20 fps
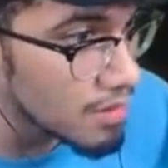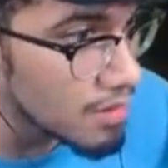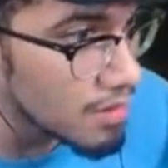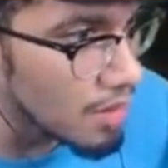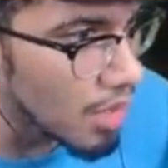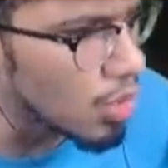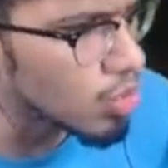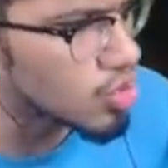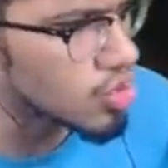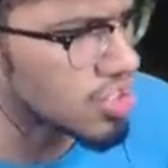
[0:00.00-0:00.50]

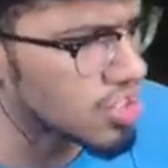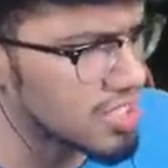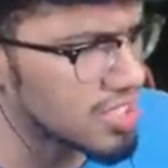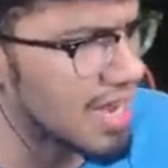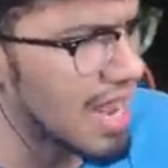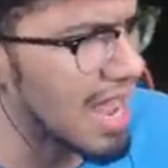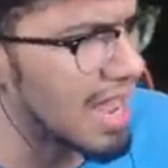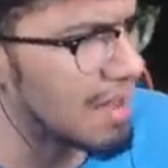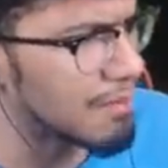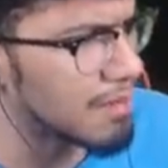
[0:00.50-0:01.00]
Oh,
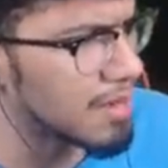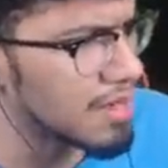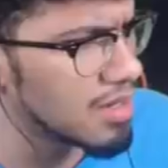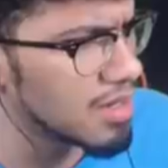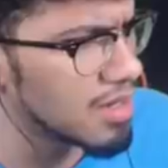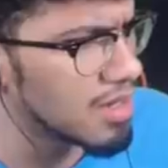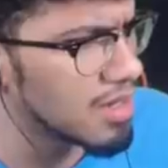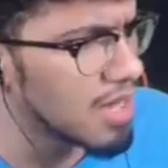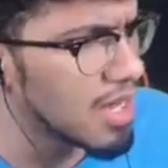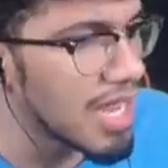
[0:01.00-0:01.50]
snap.
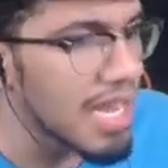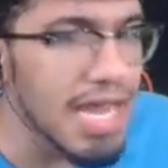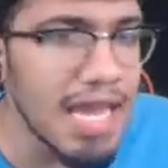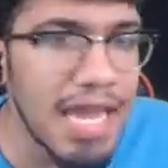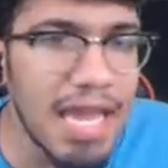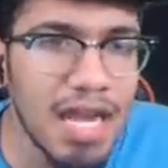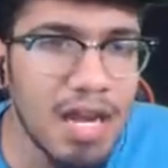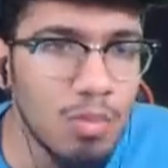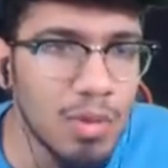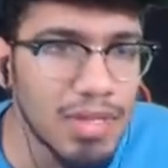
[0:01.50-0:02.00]
He
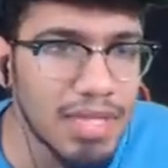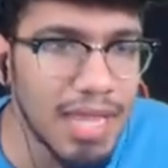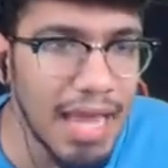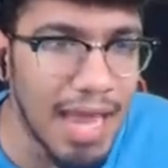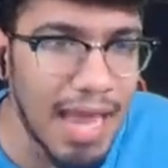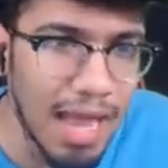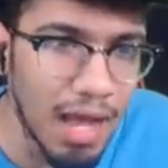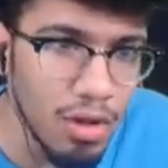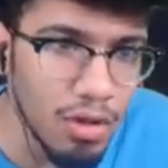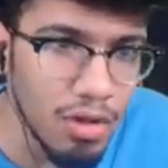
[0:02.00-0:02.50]
hit him with the
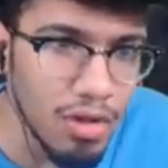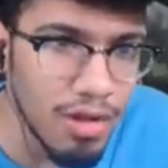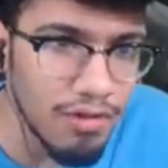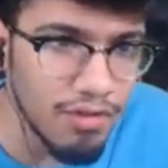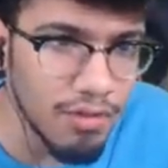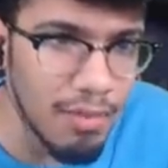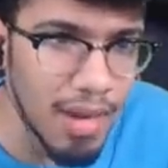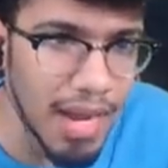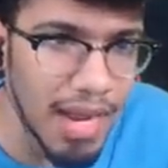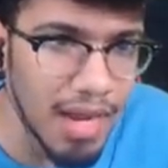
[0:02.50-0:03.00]
Helga
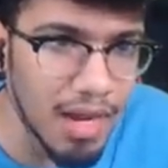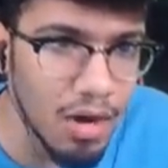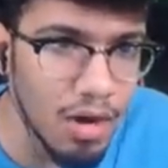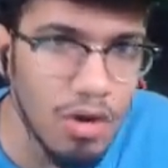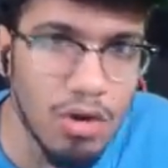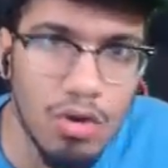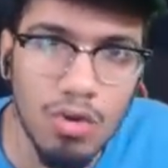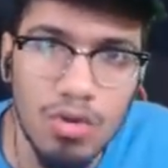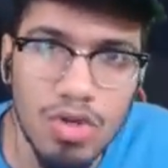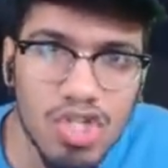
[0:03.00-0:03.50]
from Hey
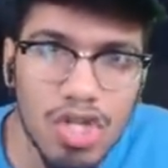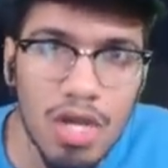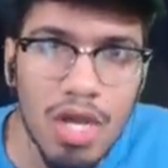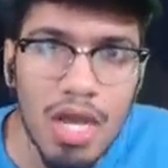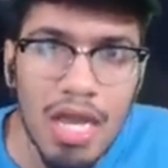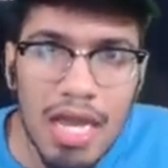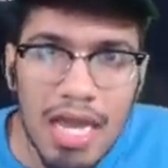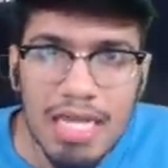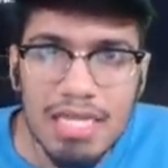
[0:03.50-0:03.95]
Arnold. She, he